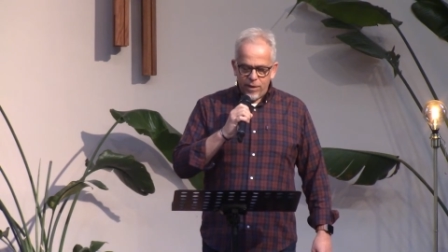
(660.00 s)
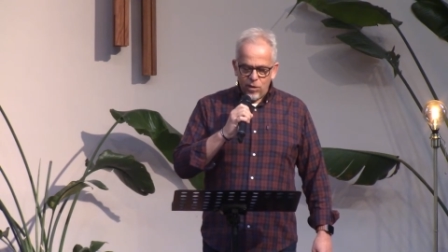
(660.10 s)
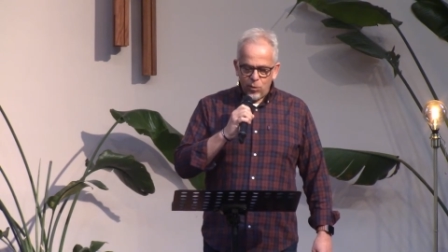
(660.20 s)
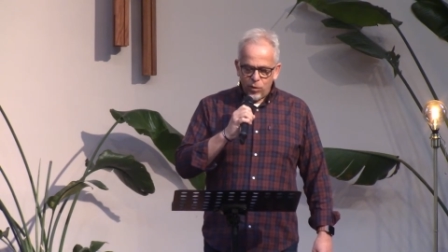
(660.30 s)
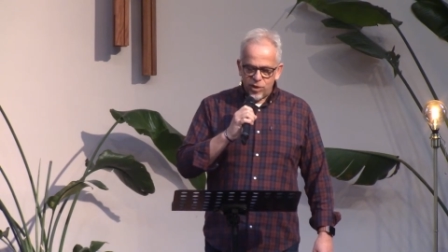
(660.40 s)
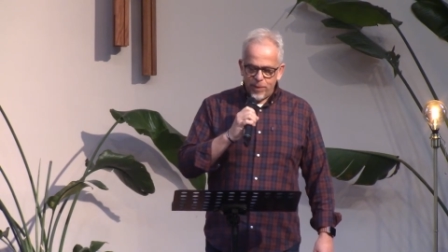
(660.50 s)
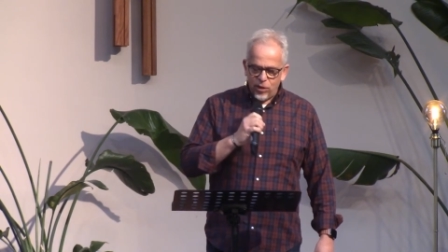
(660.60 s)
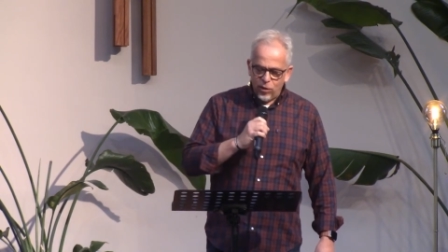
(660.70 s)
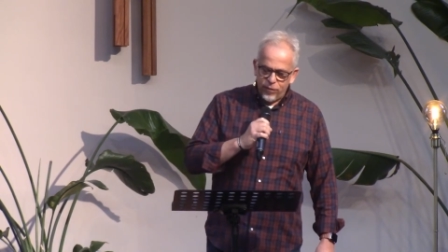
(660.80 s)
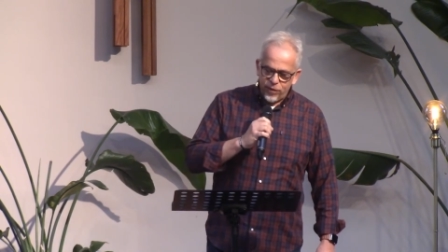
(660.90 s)
you know, I want to be
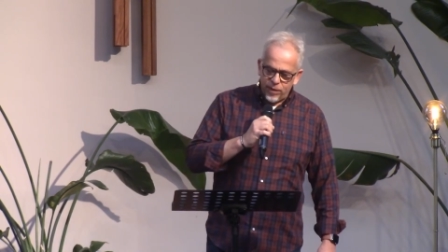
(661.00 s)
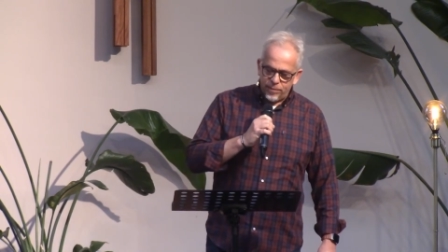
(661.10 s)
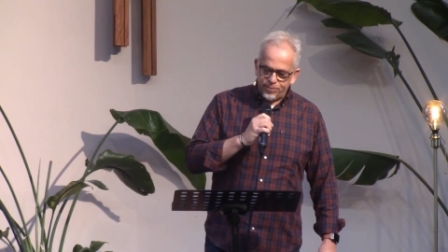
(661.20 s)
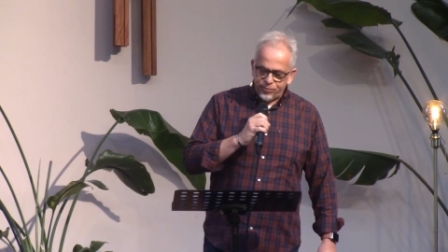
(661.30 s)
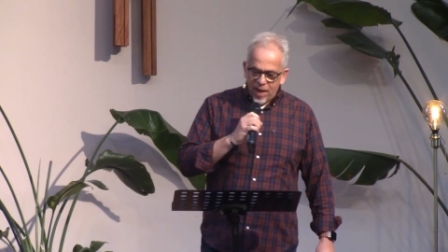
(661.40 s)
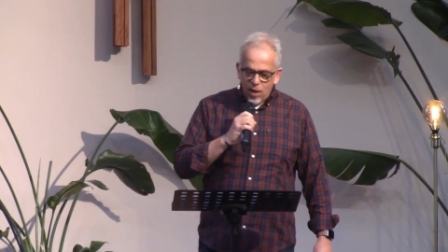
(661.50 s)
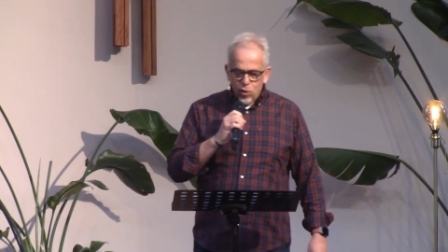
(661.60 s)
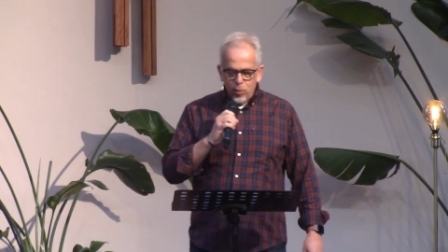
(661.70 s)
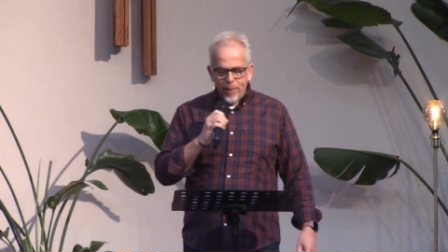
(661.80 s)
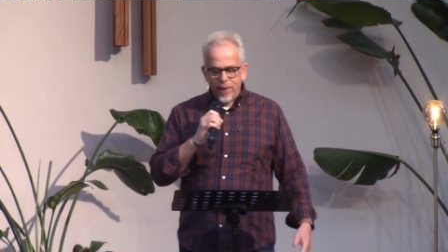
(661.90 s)
confident. How
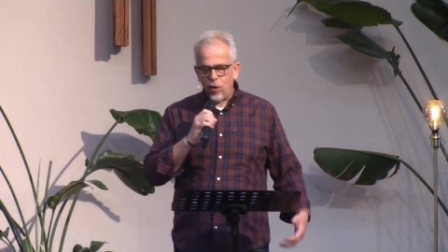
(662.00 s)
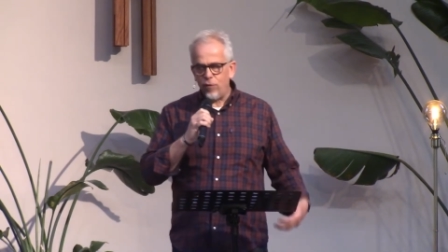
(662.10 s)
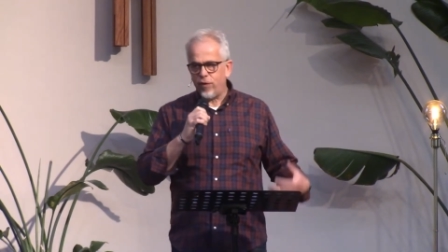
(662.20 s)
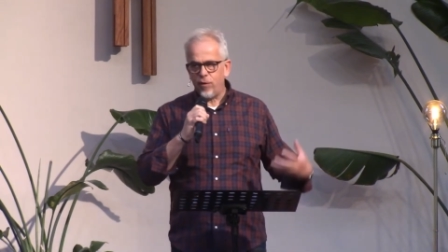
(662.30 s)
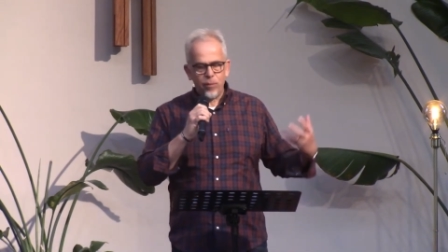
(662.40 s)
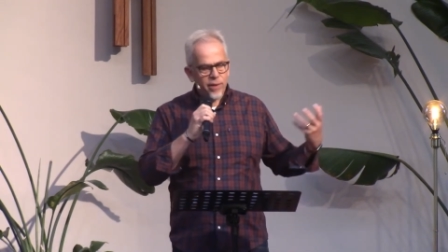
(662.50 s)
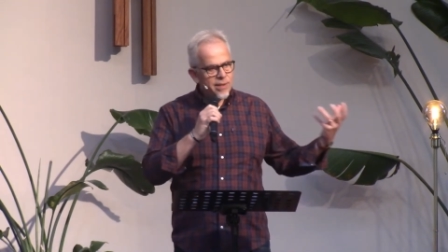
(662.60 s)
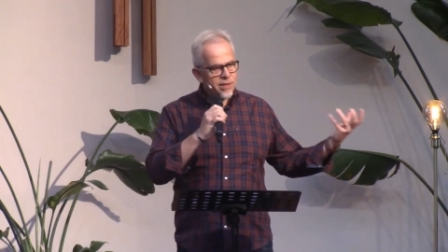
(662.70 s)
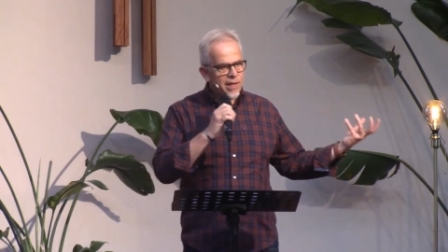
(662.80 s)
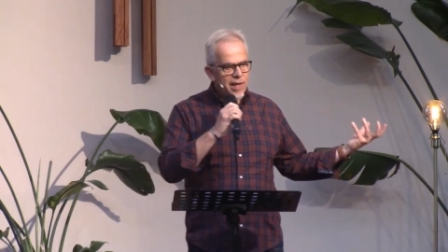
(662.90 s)
can we be confident when
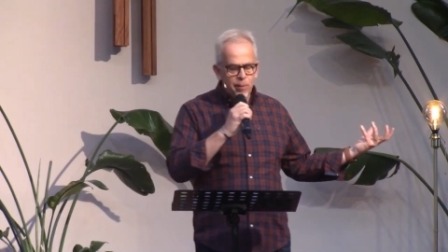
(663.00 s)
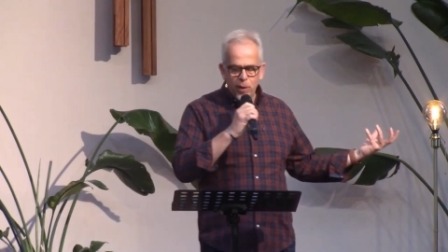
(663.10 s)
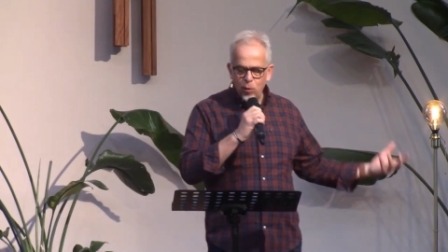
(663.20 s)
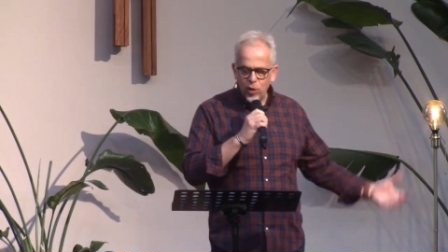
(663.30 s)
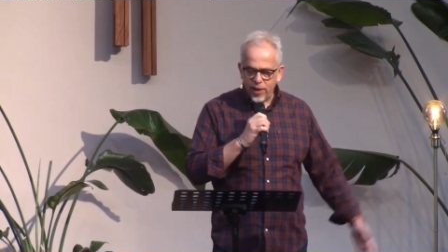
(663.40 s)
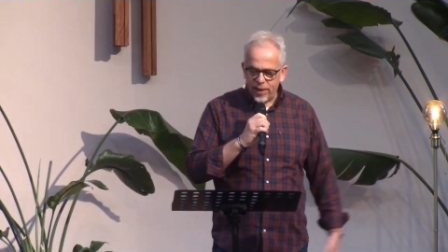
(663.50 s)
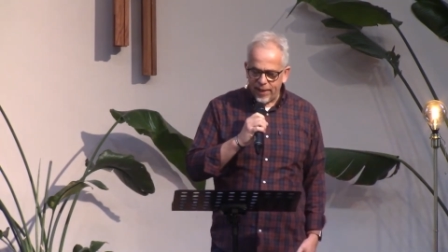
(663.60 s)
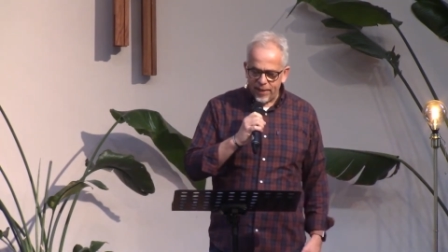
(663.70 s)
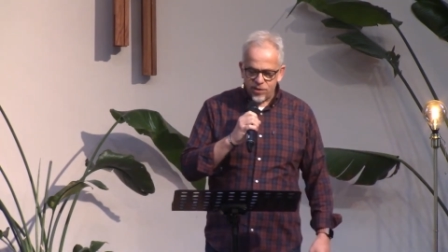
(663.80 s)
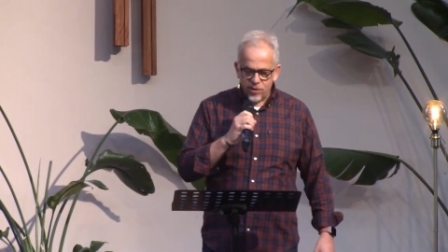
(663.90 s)
there's an enemy working
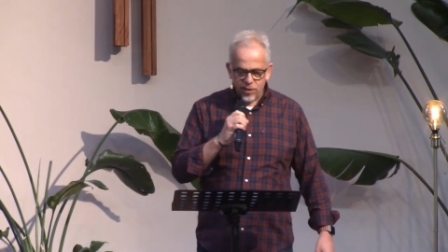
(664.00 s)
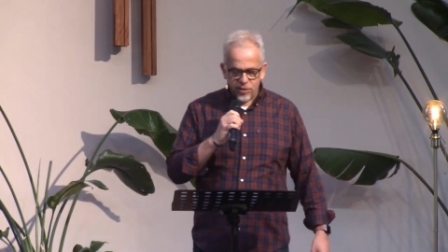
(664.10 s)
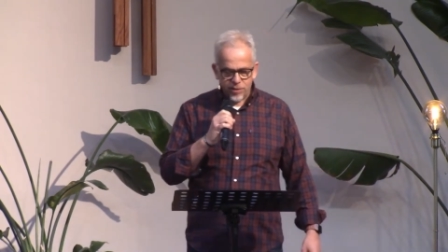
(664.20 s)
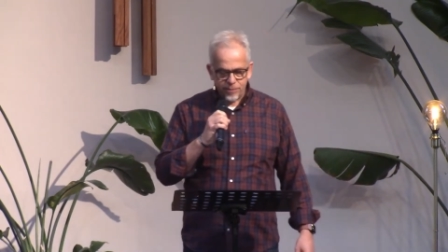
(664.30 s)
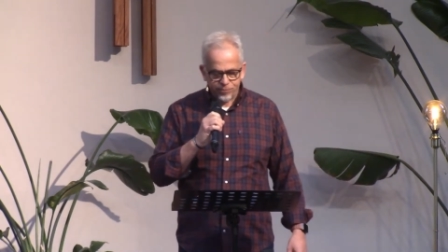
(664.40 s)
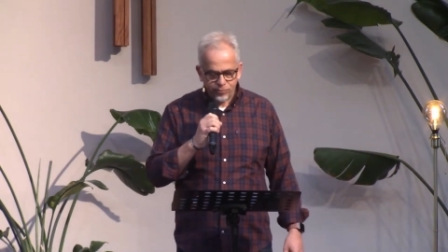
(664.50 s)
against us?